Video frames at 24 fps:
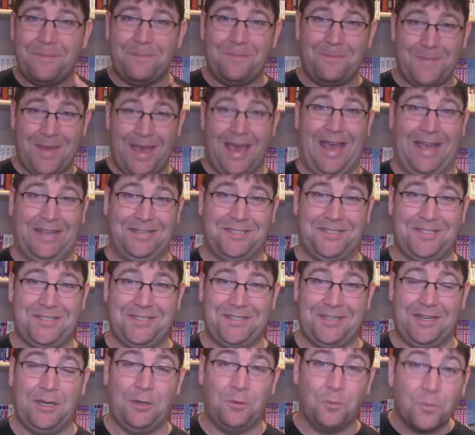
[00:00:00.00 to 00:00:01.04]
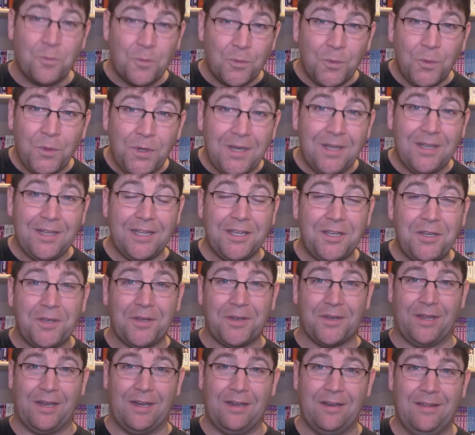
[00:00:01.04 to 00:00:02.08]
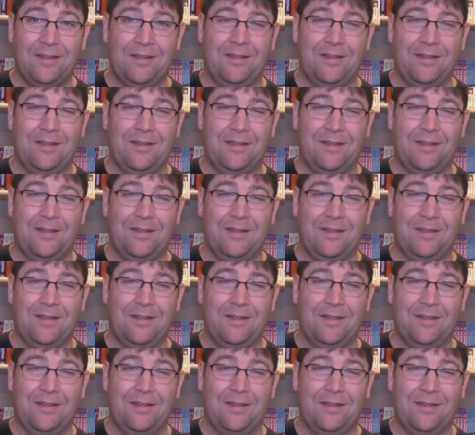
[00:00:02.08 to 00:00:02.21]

mess. It really could.